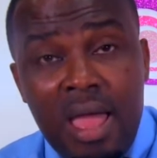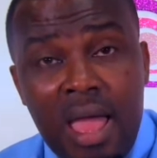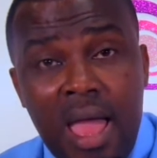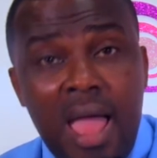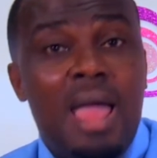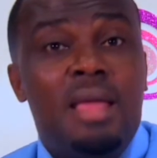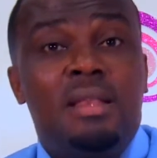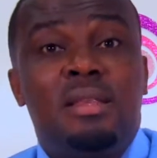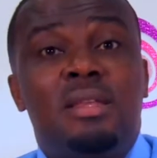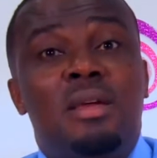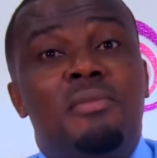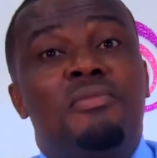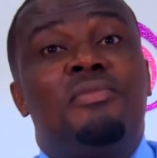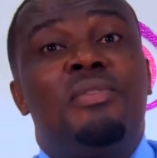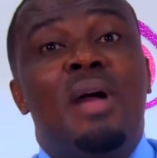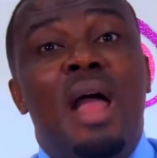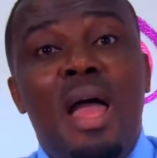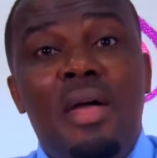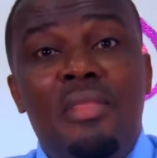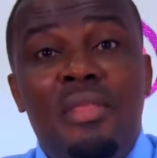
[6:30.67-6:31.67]
And the
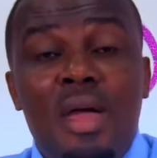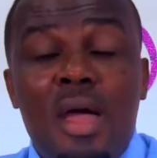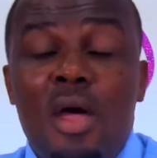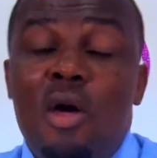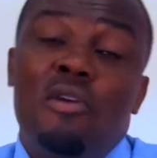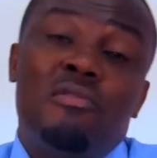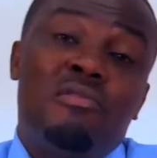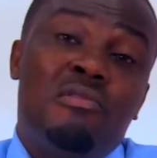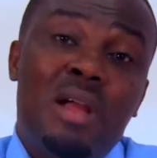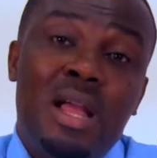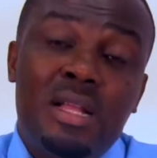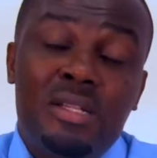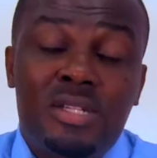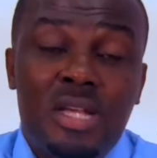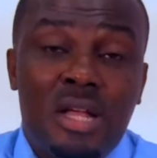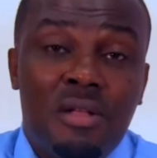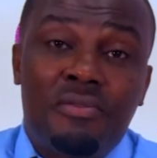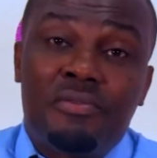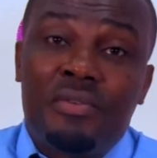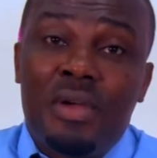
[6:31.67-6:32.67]
father of
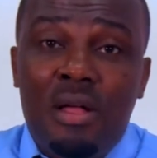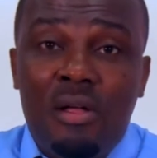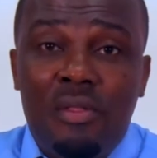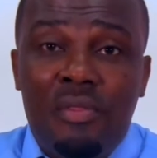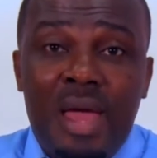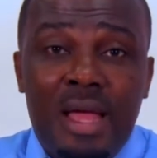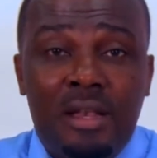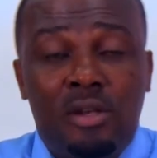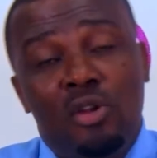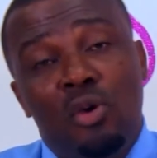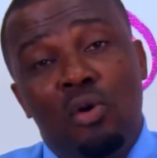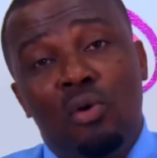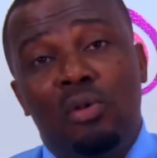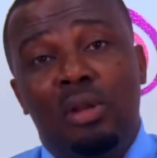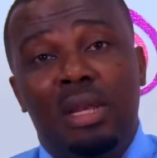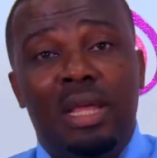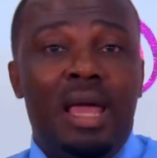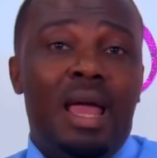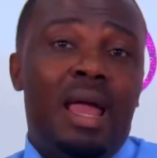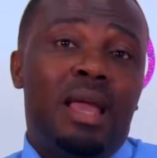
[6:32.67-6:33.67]
Rachel felt that, no,
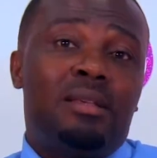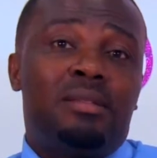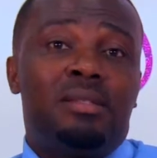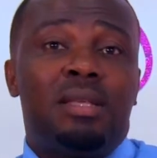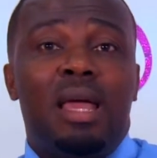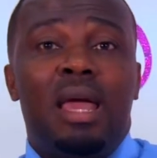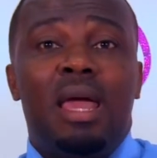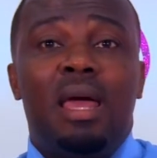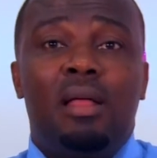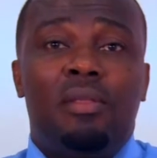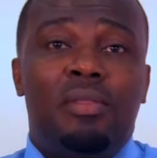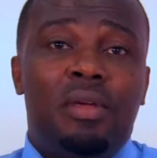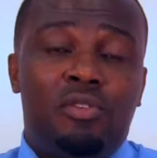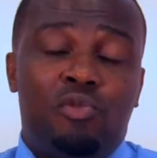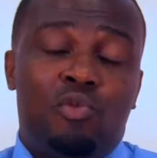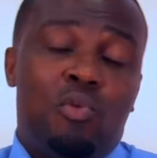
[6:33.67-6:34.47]
Leah is the eldest.